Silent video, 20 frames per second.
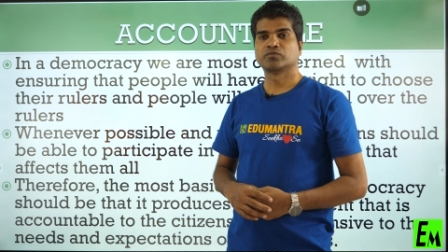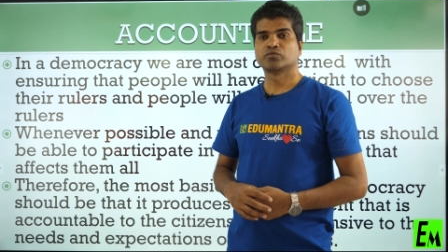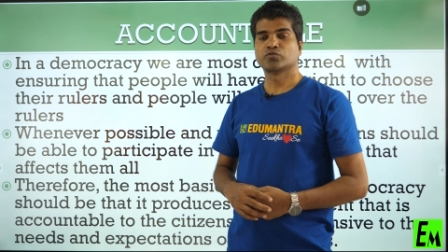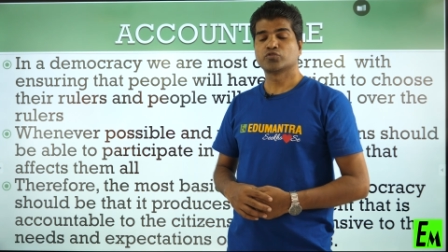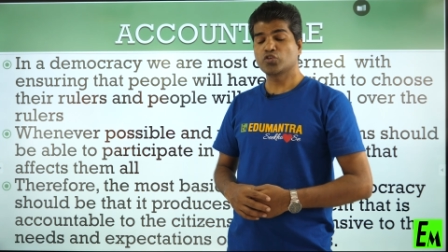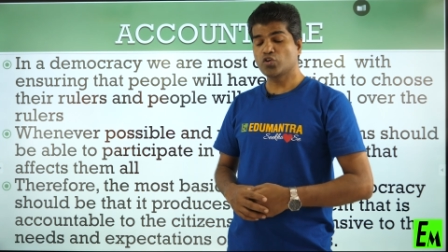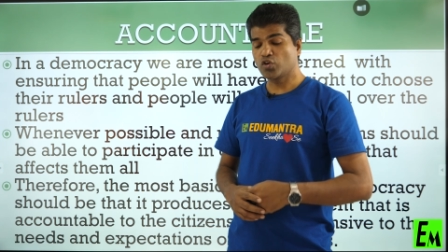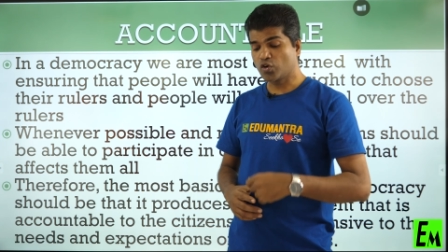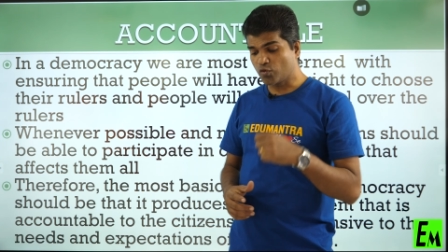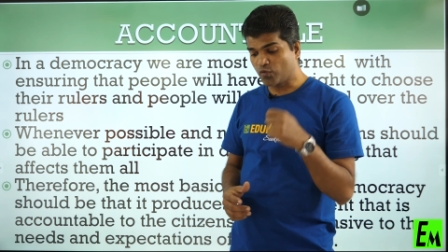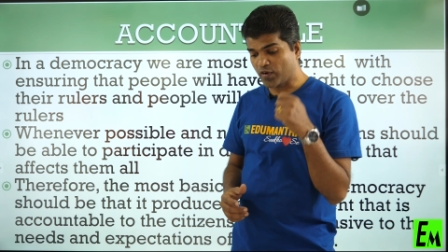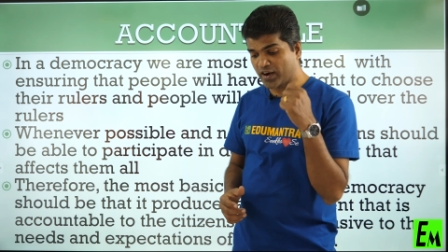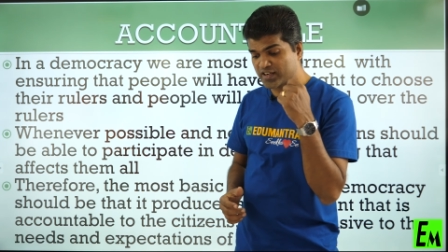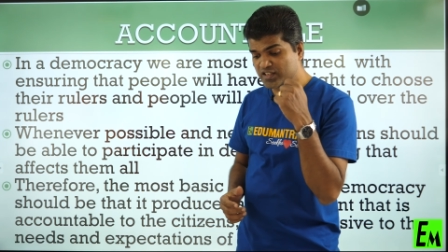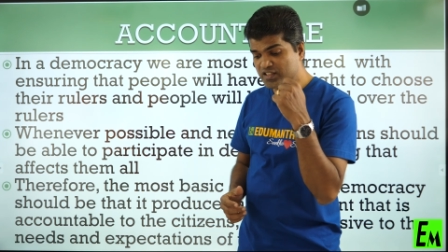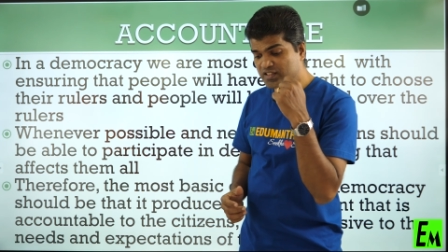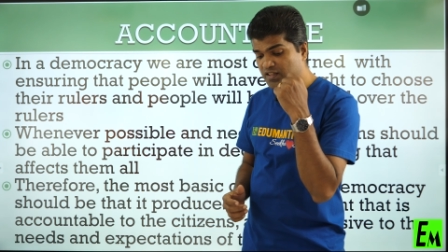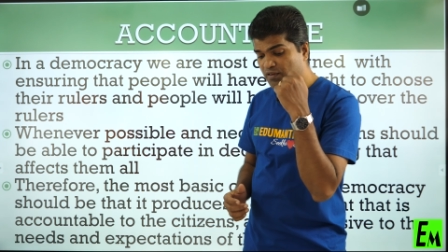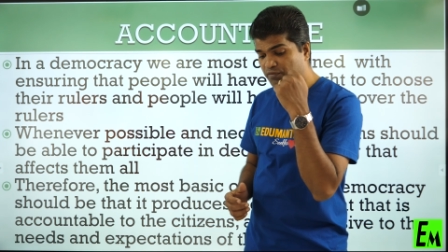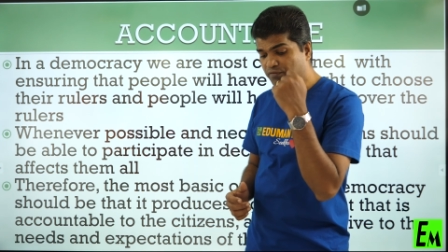So
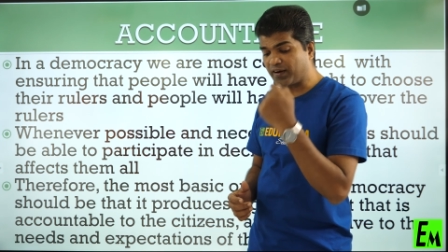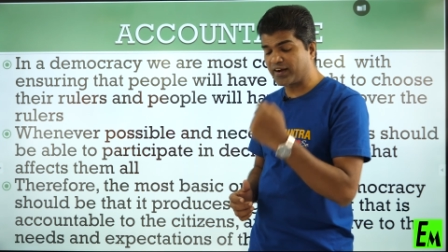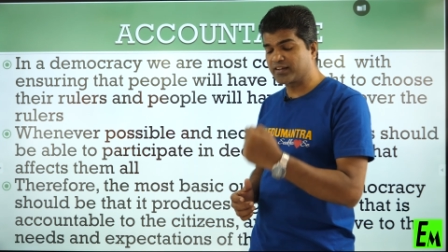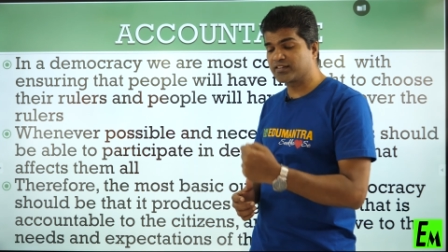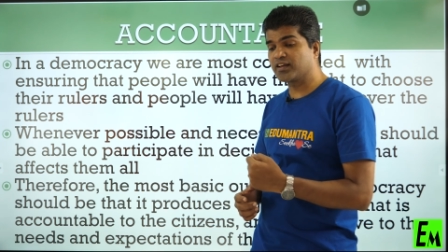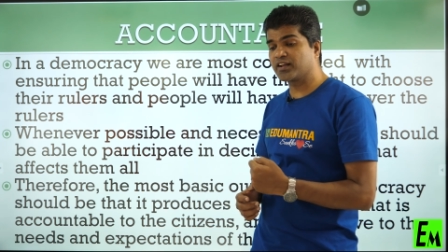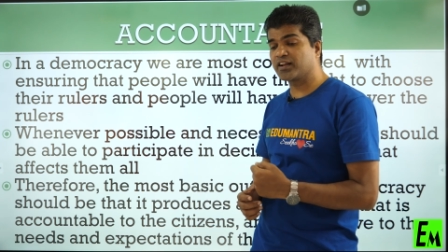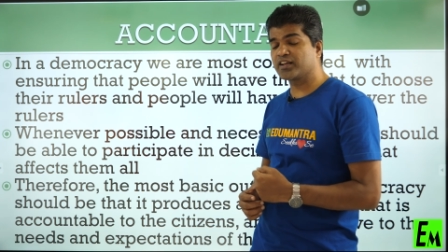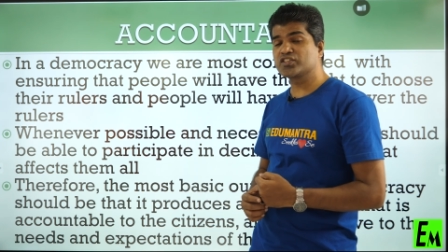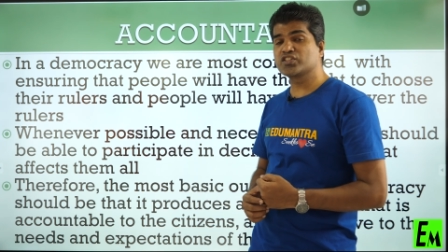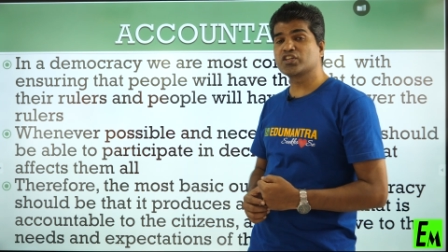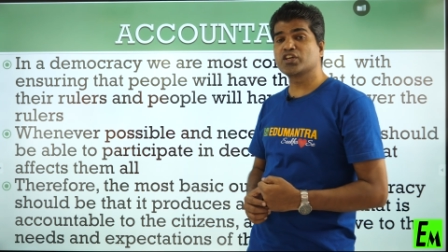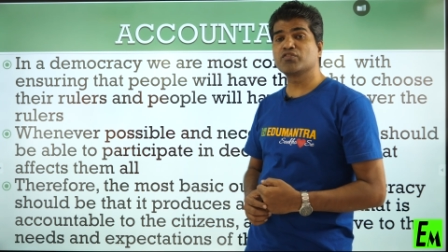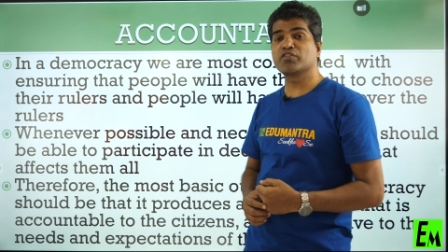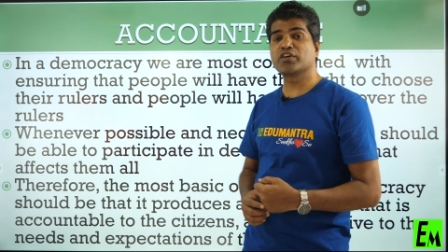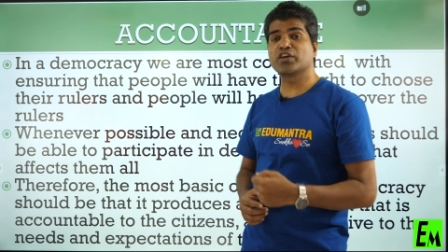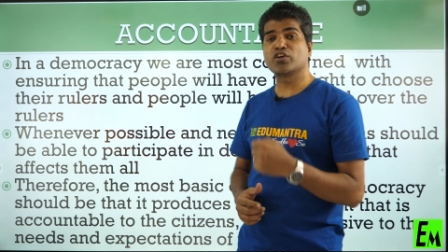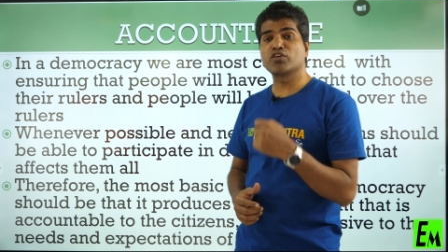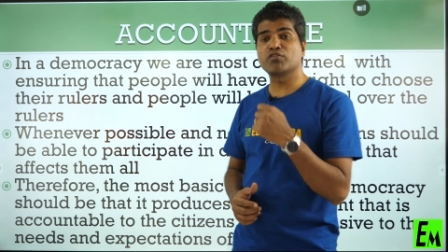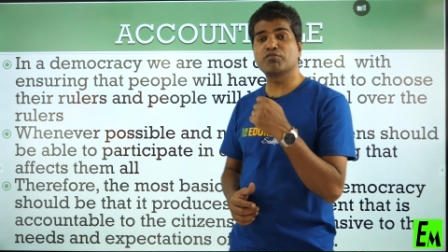once the father is
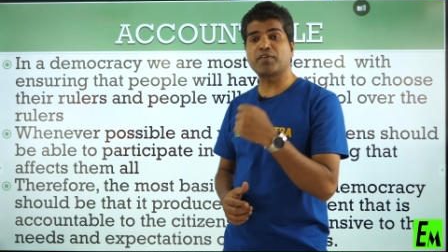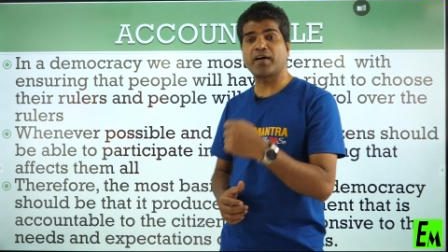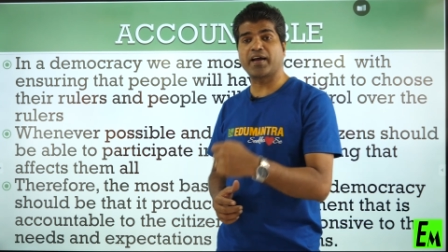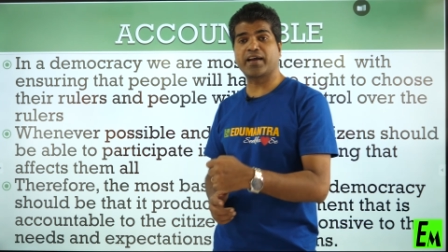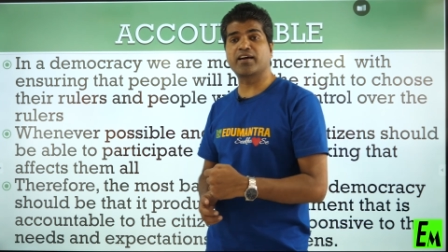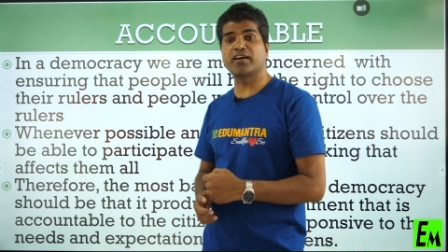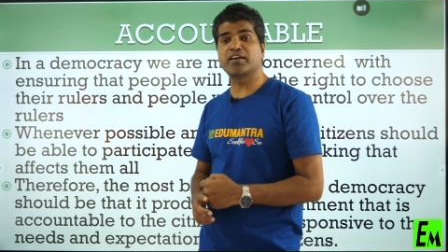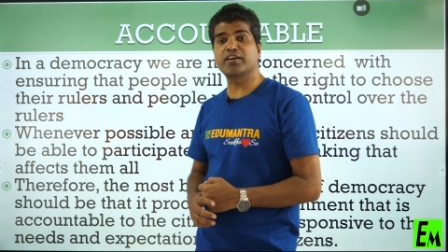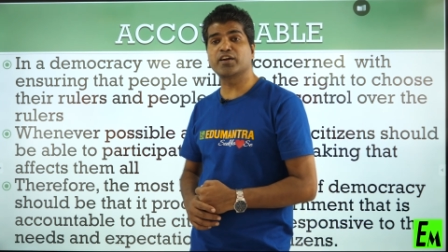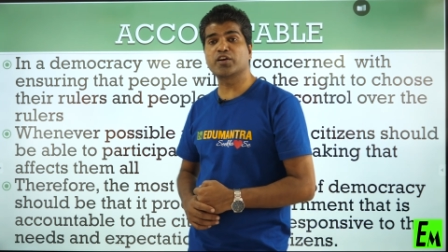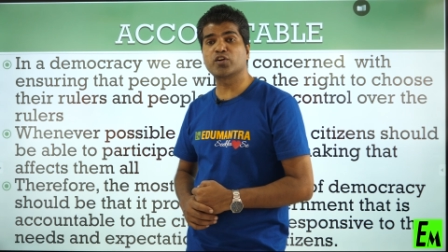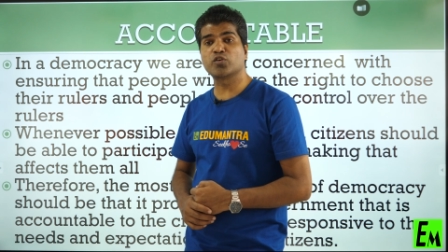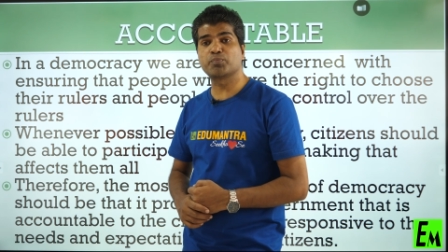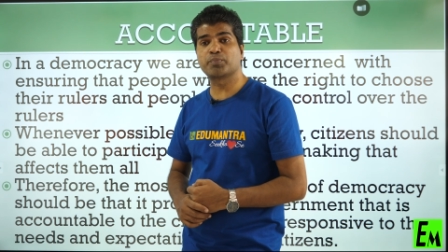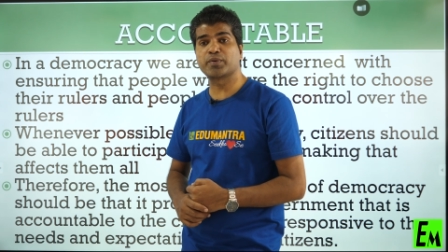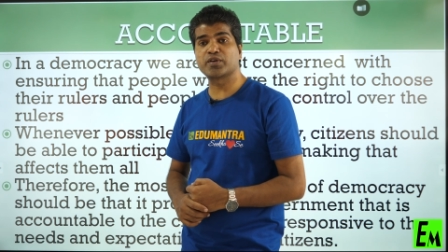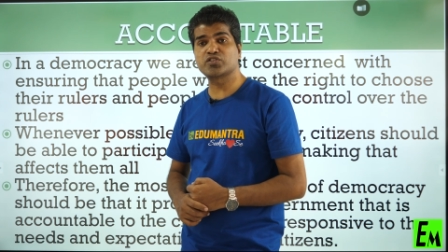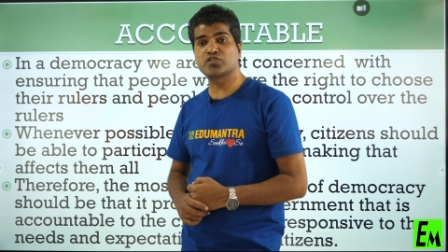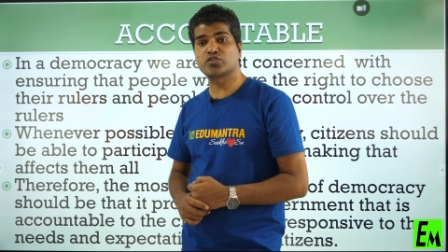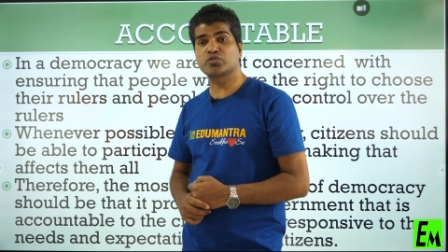giving you 500
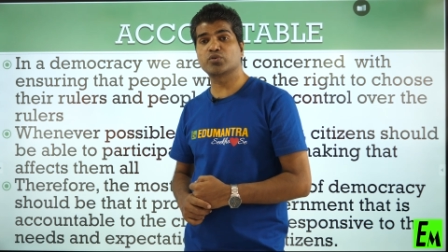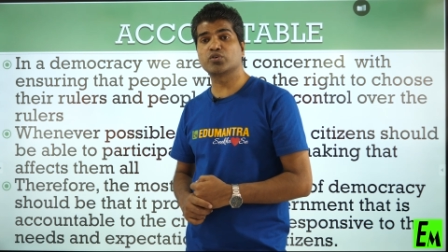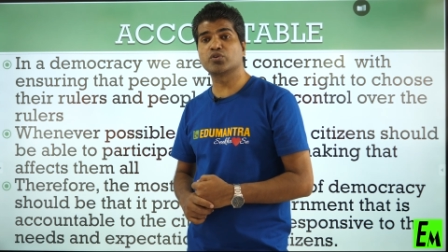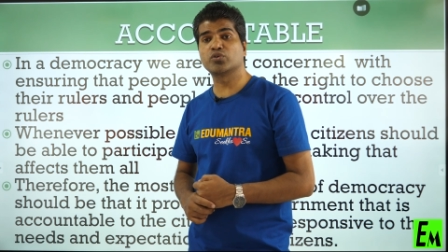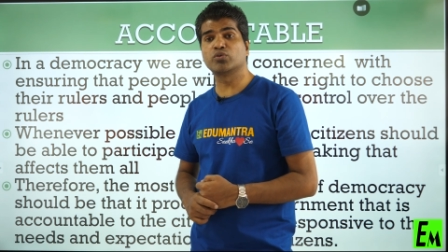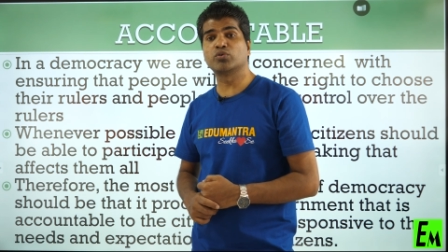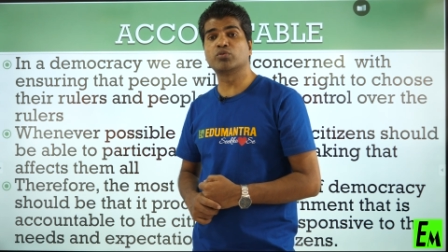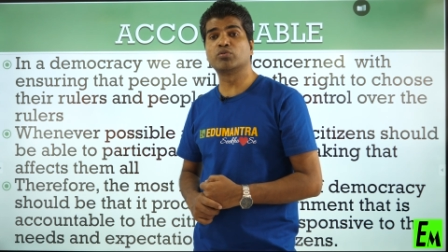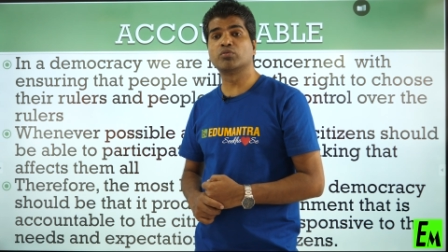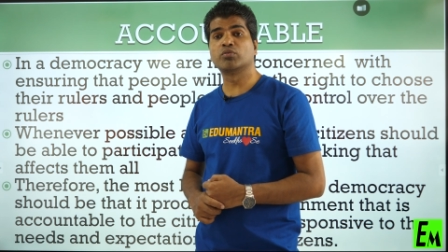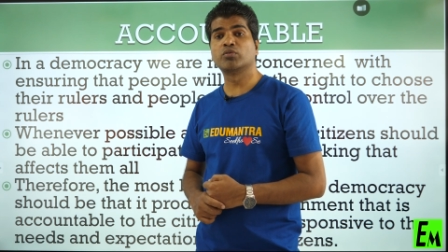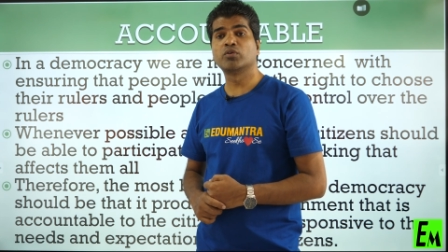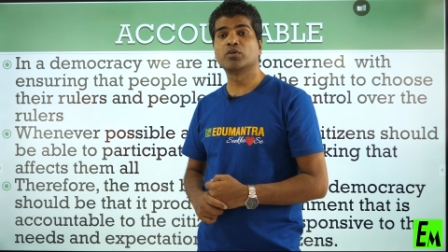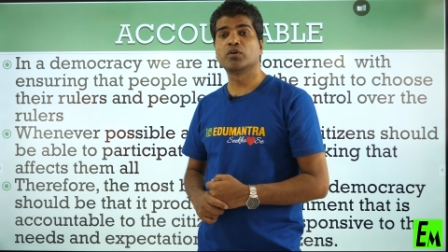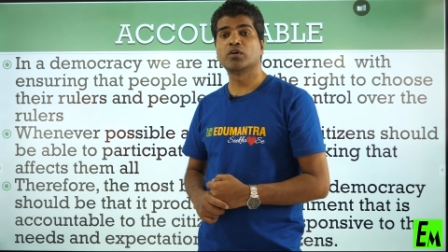rupees to you